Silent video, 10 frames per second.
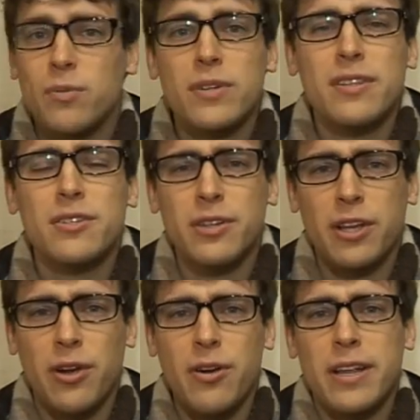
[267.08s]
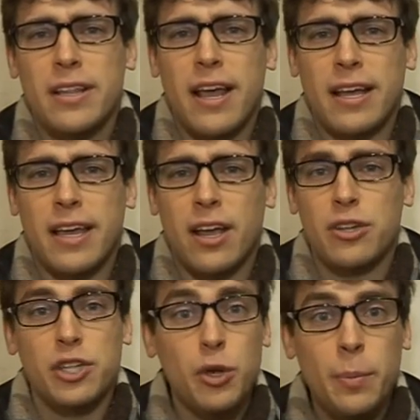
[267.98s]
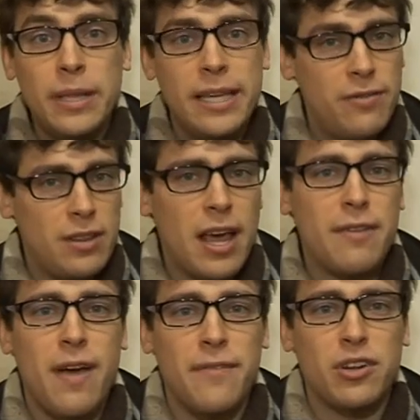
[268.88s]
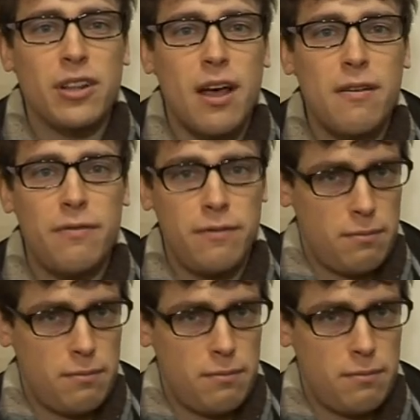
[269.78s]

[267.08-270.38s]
What's the security like here? Do you believe in life after love?